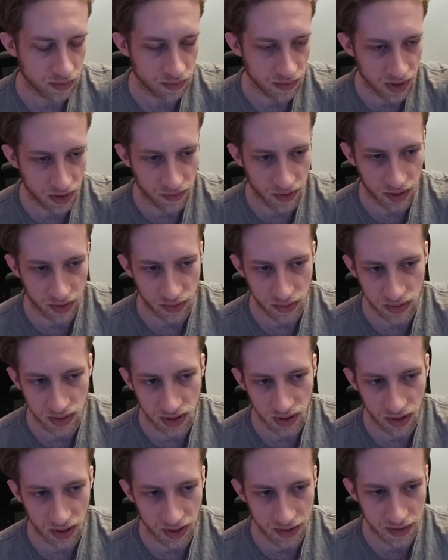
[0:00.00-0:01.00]
If I lose
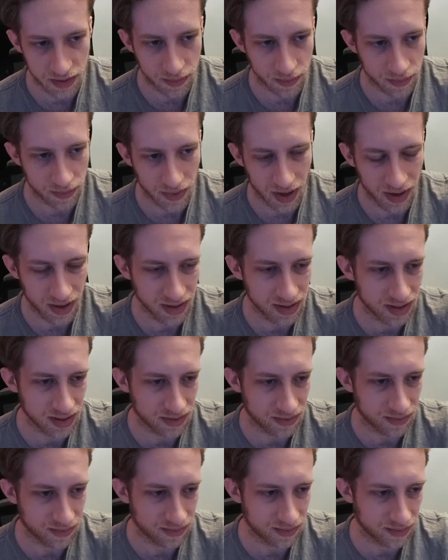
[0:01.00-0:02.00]
here, I actually
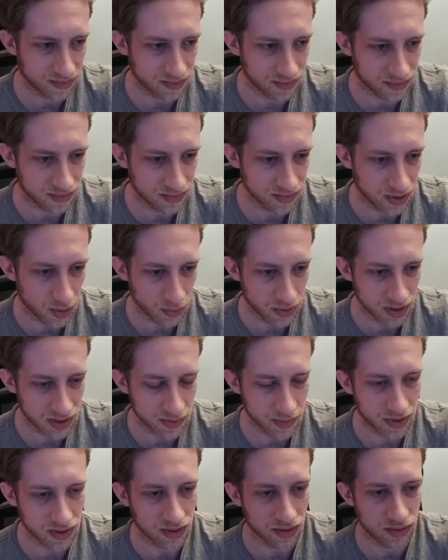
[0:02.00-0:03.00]
don't really
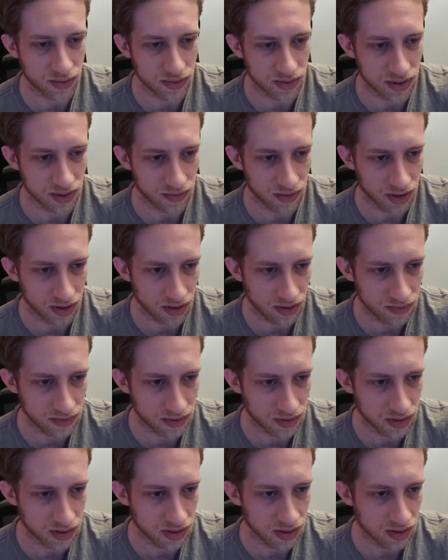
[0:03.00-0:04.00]
expect to lose here very
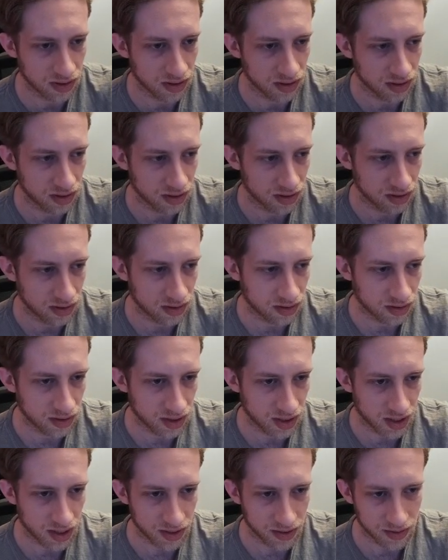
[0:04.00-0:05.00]
often.
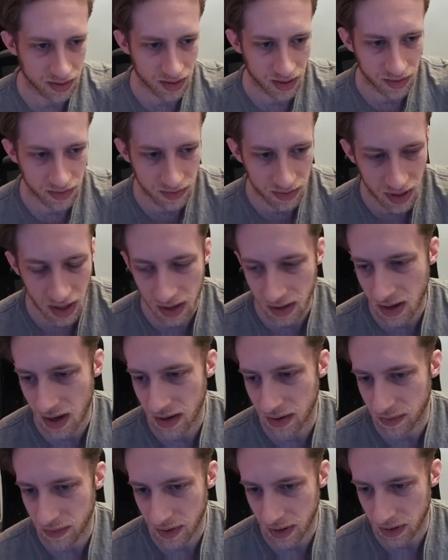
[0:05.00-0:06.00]
Yeah, that
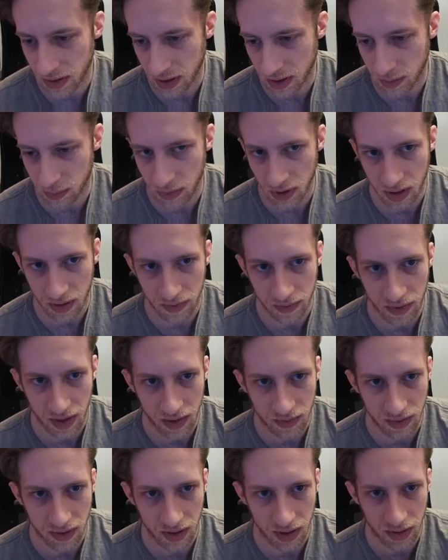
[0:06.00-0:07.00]
kind of felt like a bluff
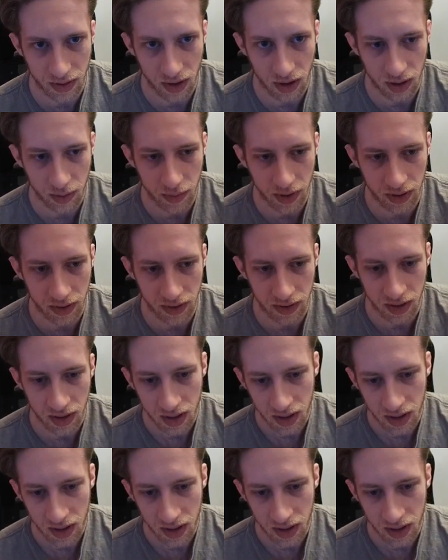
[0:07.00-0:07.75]
after I thought about it.